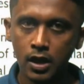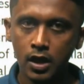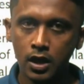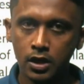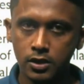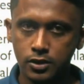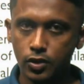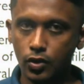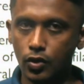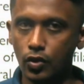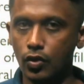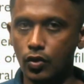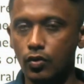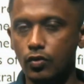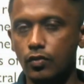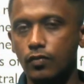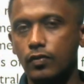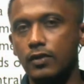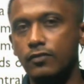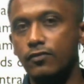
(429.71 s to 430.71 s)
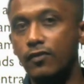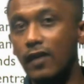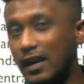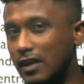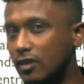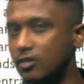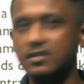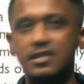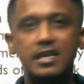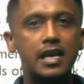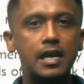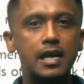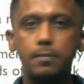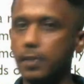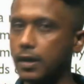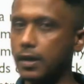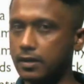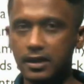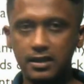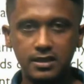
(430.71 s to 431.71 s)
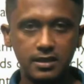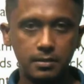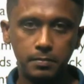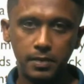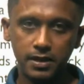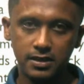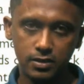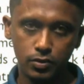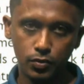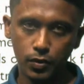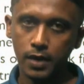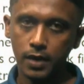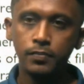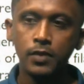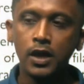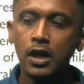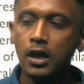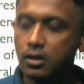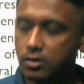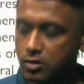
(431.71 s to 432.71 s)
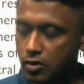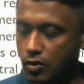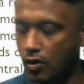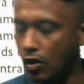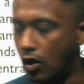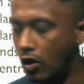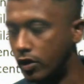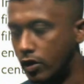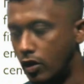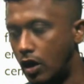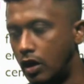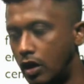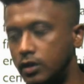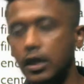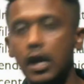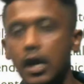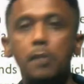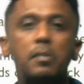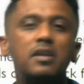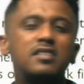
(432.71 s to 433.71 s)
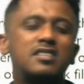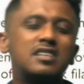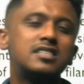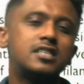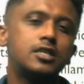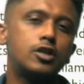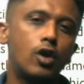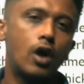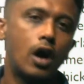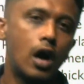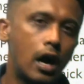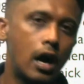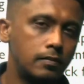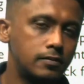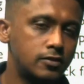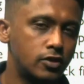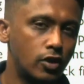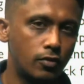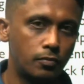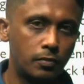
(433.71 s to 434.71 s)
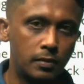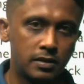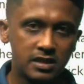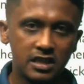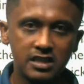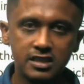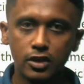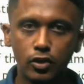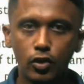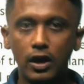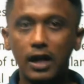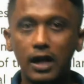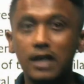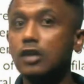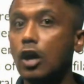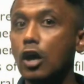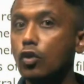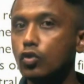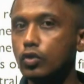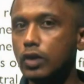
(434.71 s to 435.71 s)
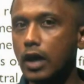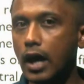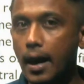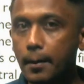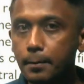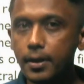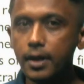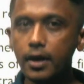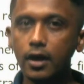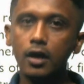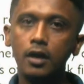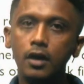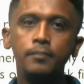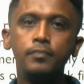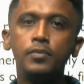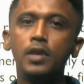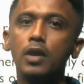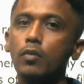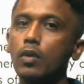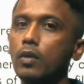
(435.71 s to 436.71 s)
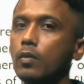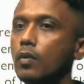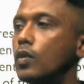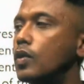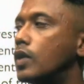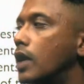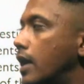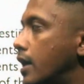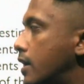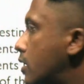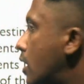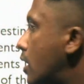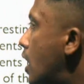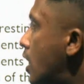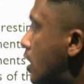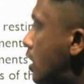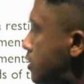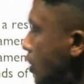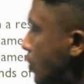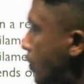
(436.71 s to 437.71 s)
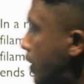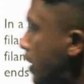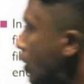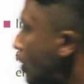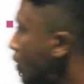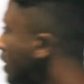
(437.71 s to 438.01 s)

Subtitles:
So while you're sleeping, that's the best way. So or the muscles in your arms or muscles in your legs, how do they appear when you look at it? So when you look